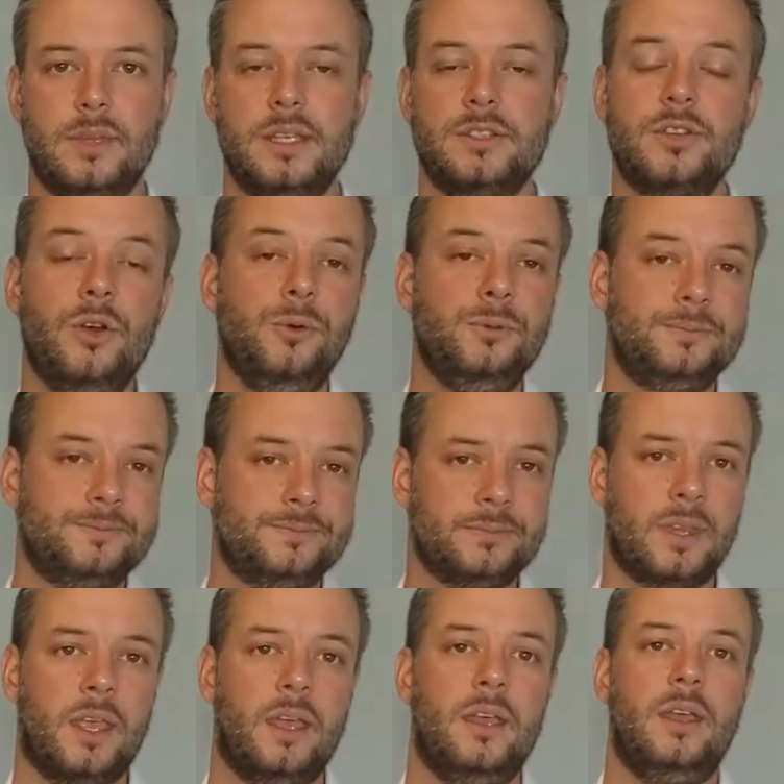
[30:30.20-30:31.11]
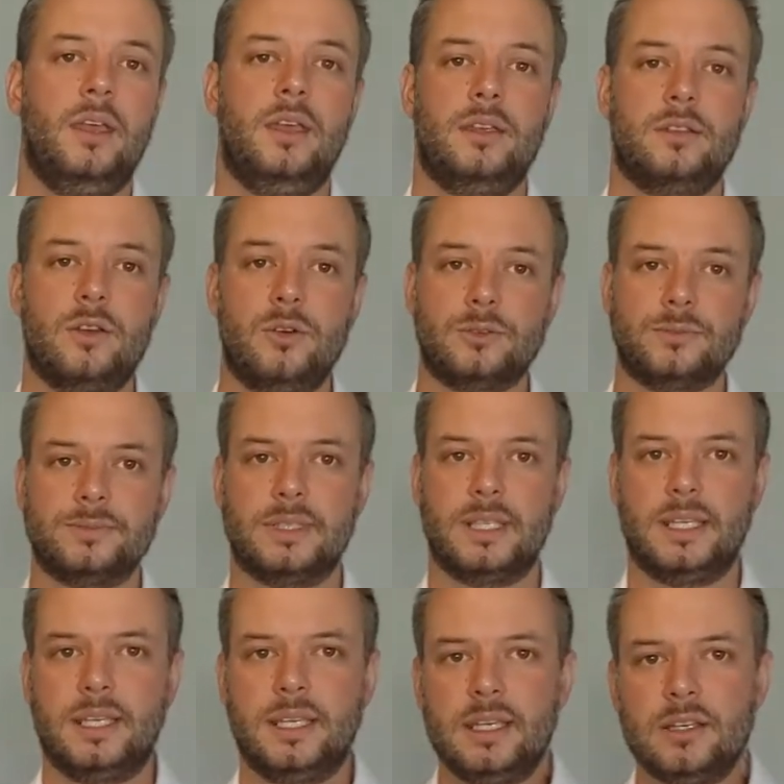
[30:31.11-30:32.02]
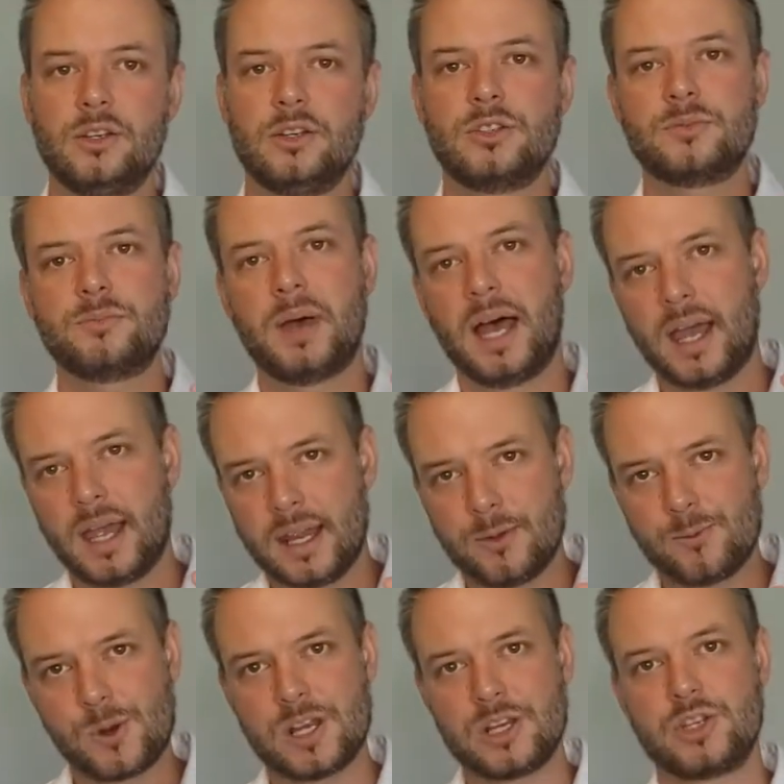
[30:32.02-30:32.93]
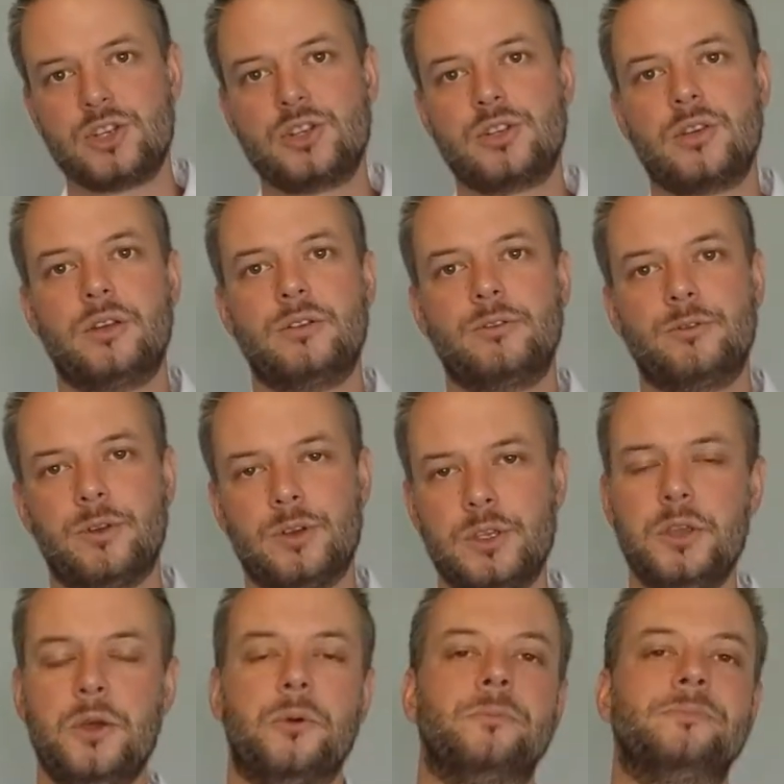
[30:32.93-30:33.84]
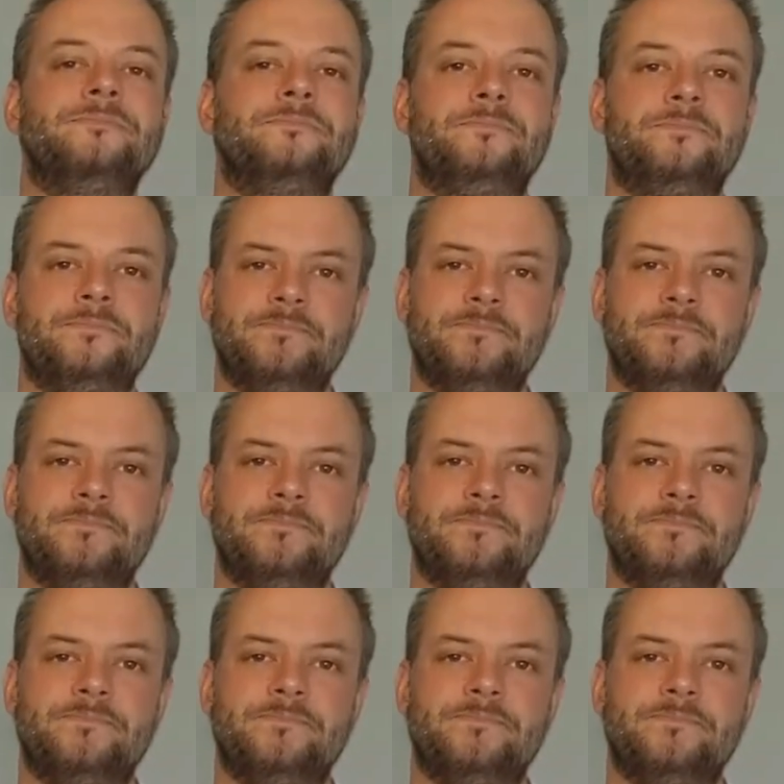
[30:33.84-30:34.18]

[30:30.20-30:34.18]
And so here's my wish for you.